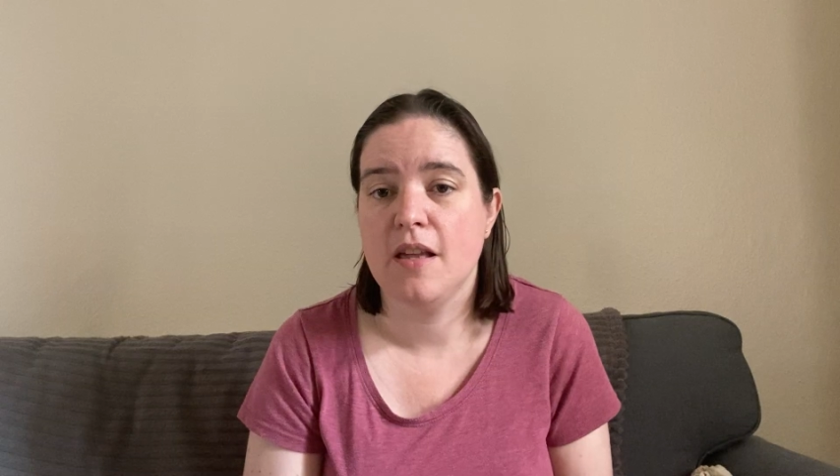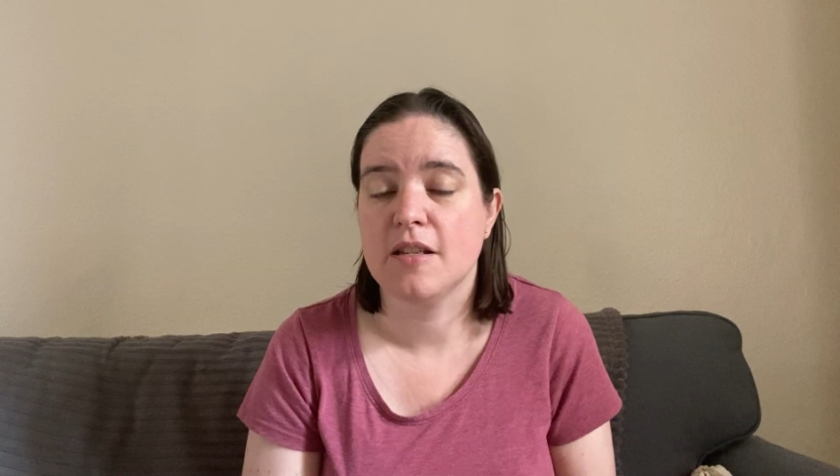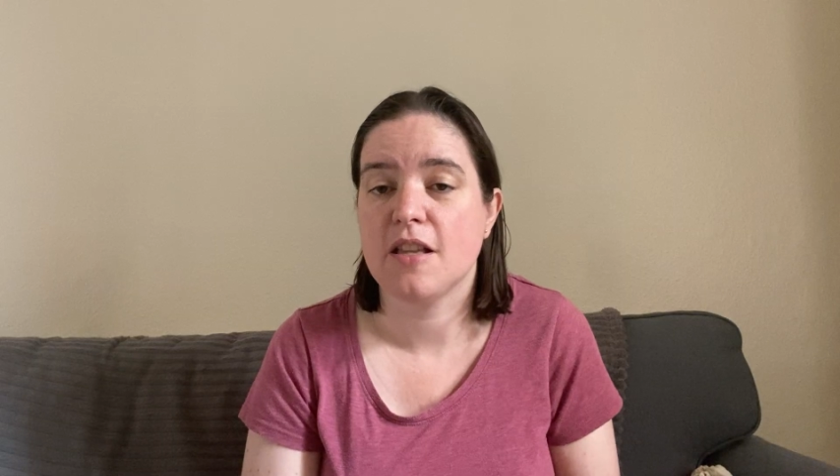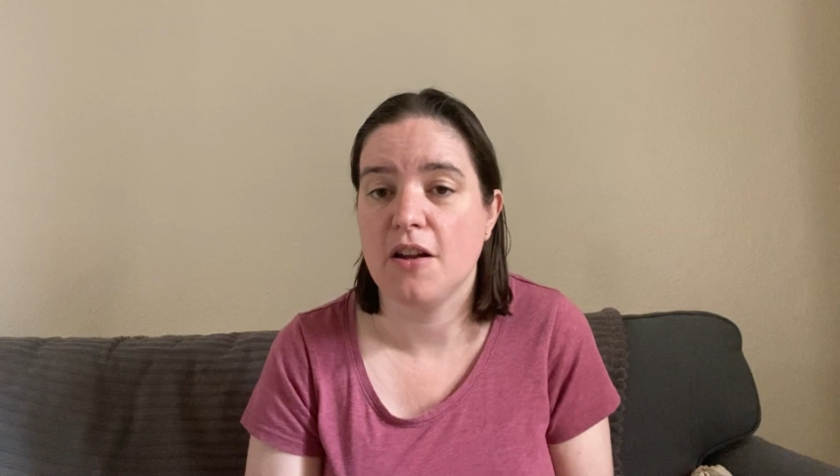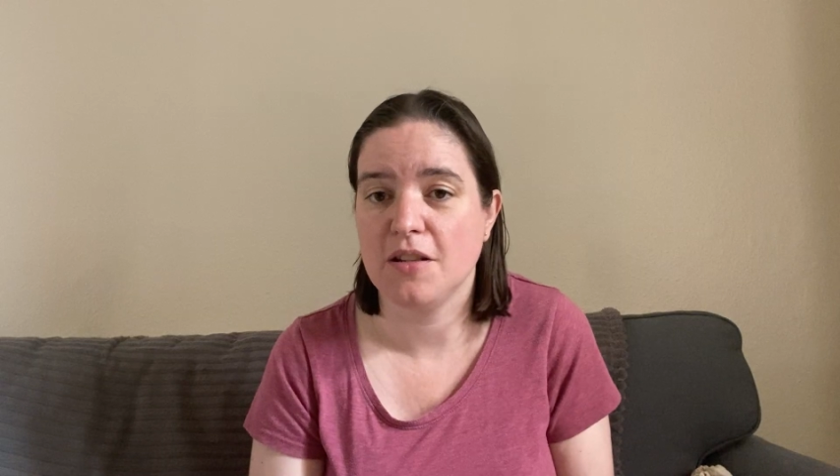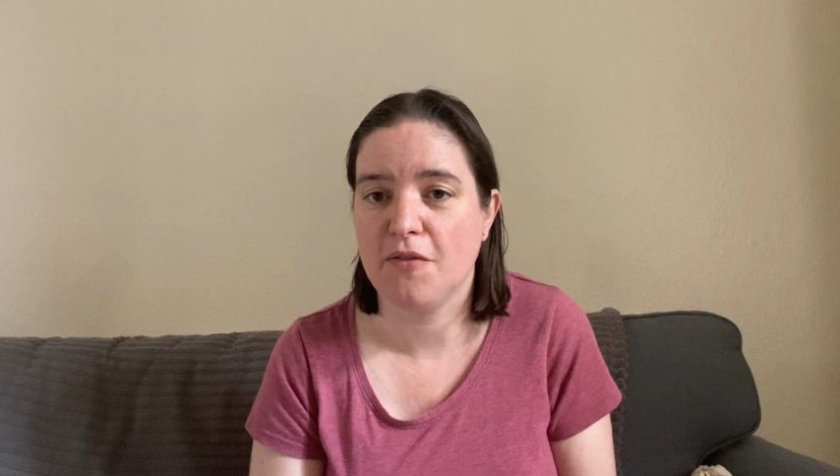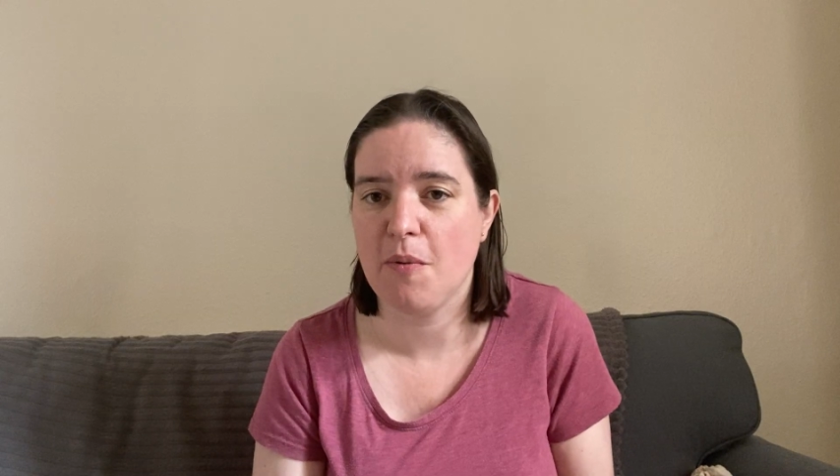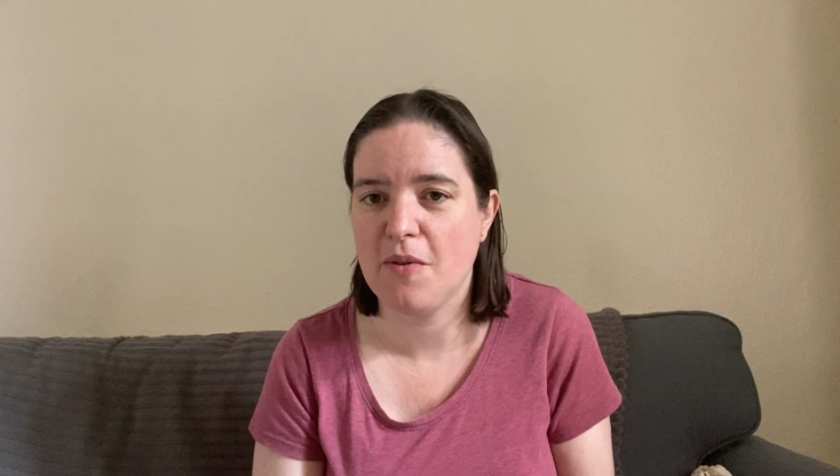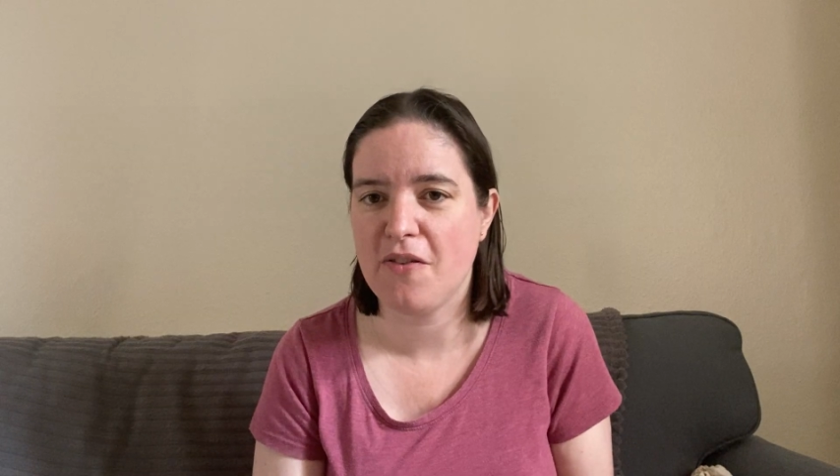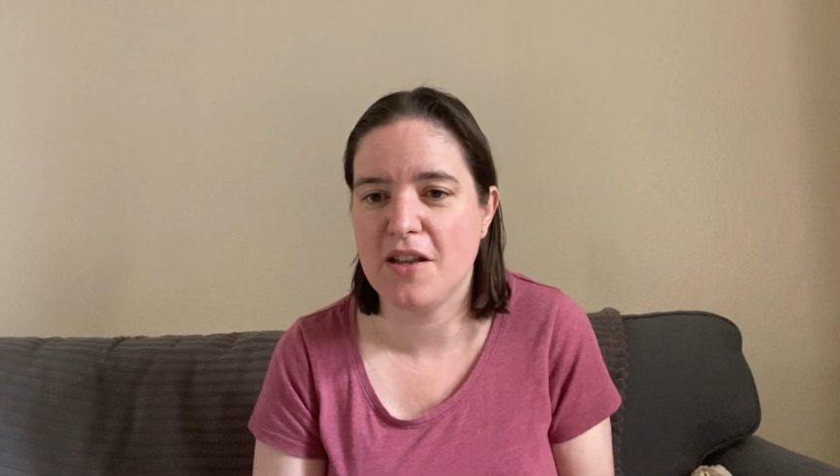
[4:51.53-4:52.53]
starting
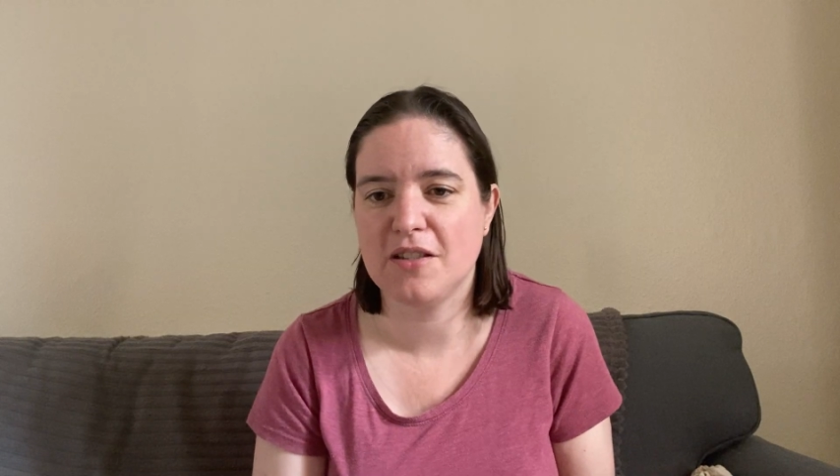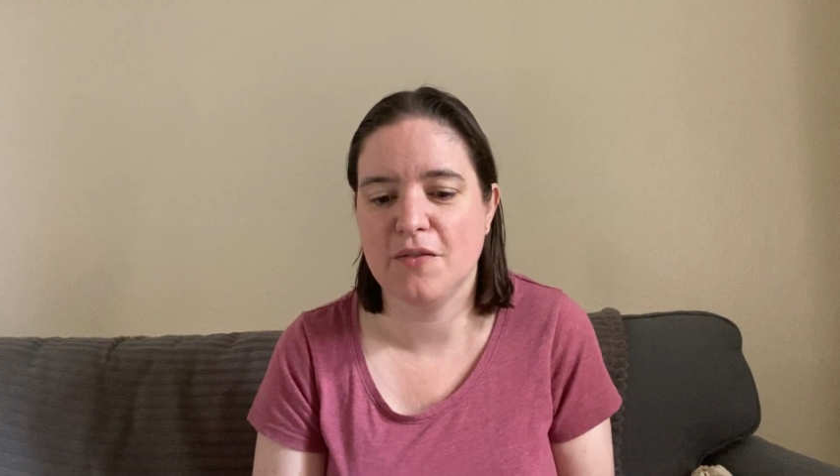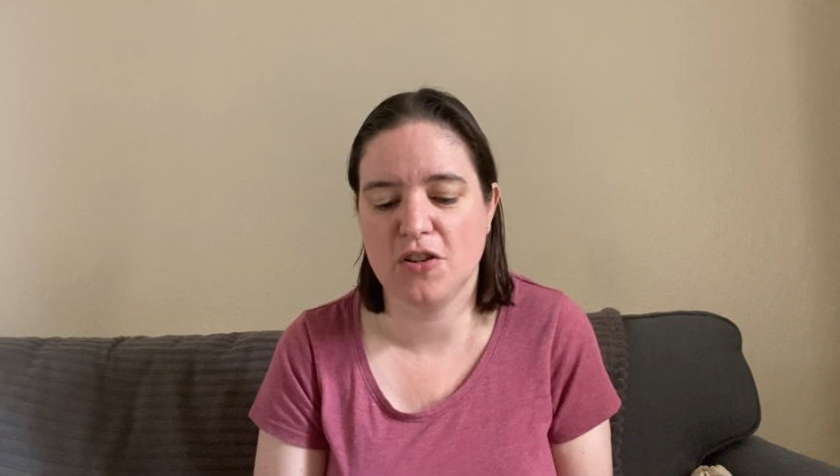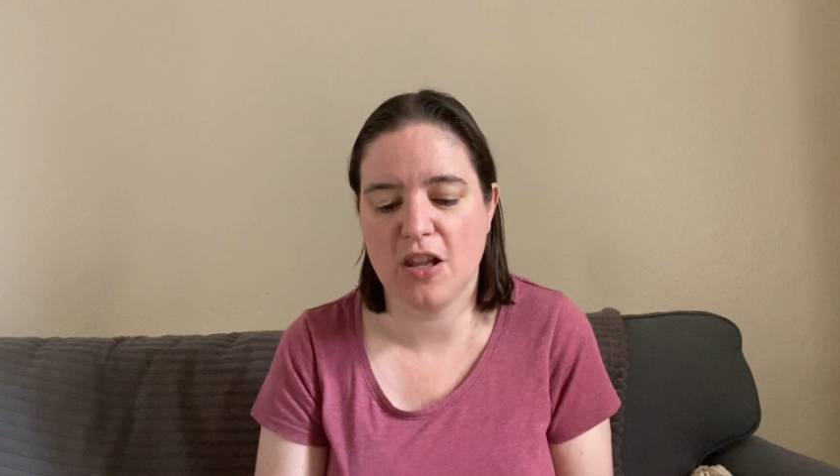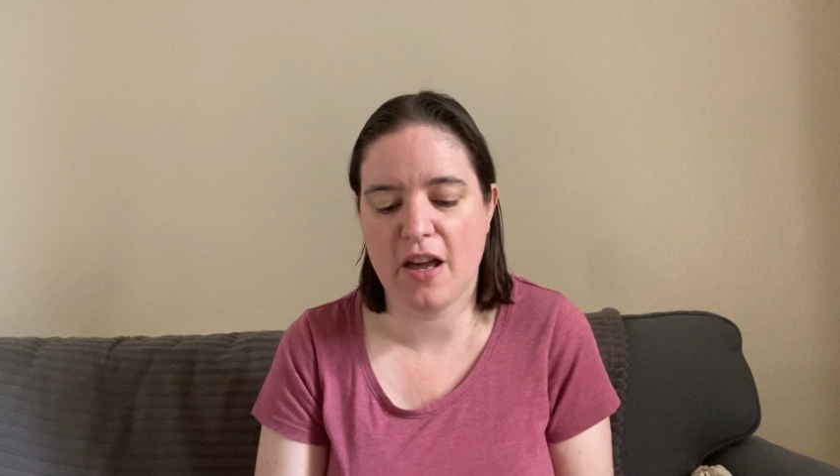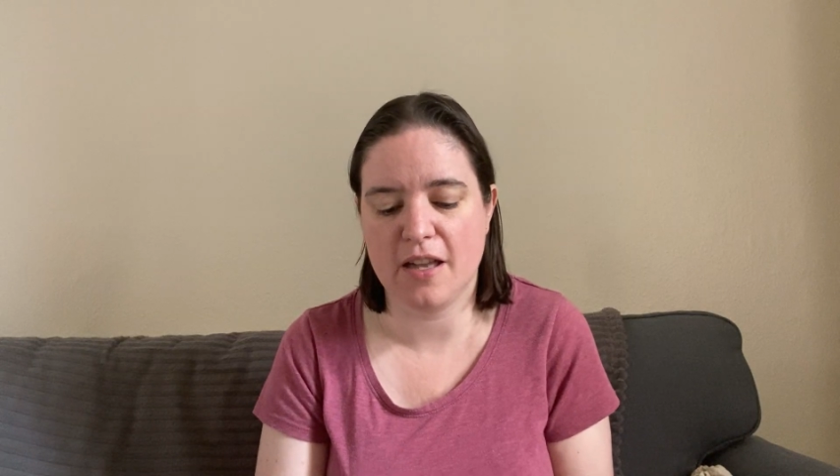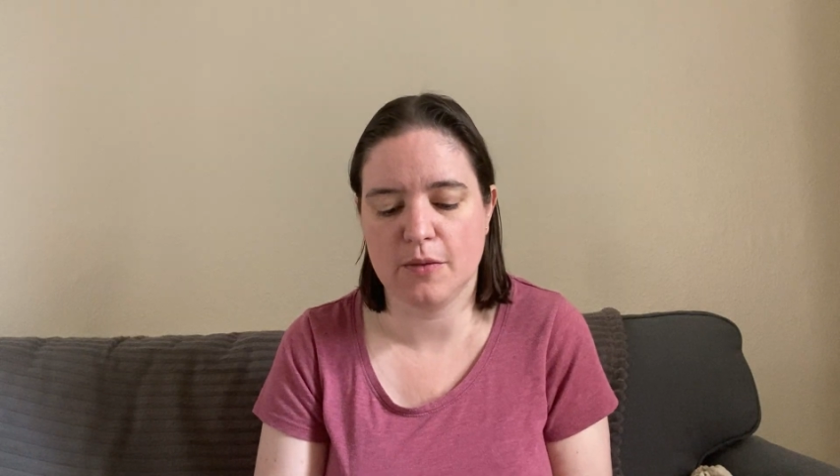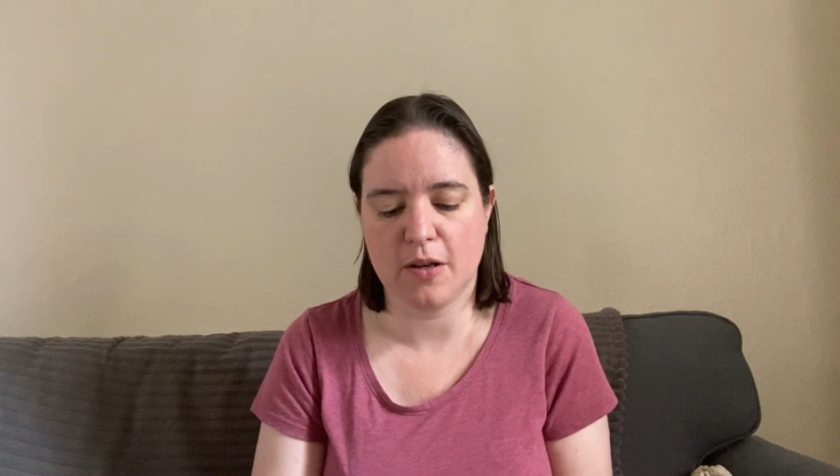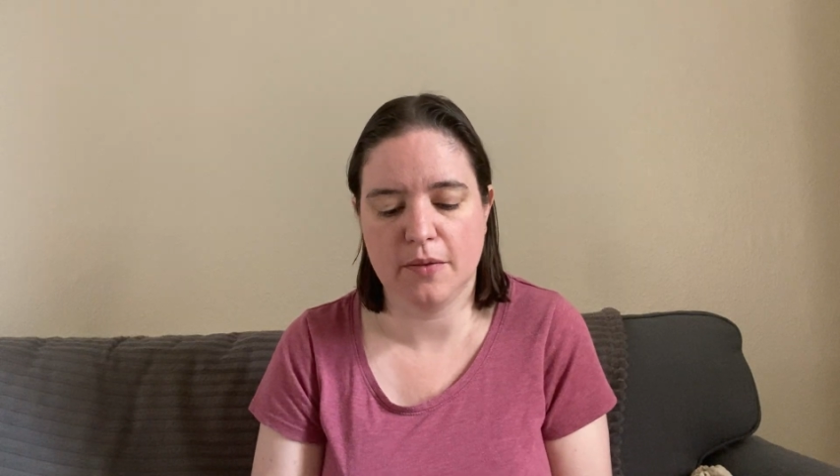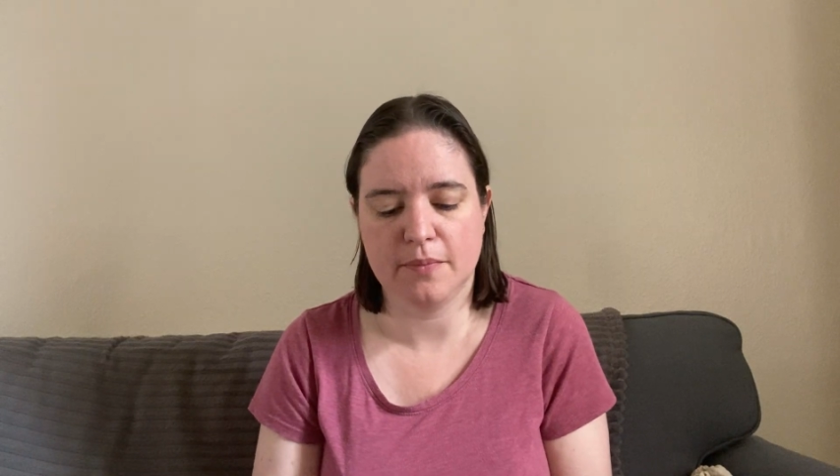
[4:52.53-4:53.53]
from the 1st of July as
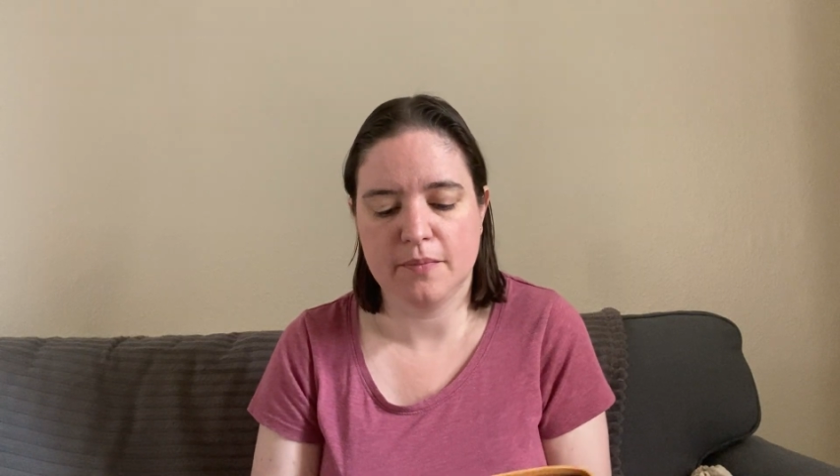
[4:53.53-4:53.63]
well.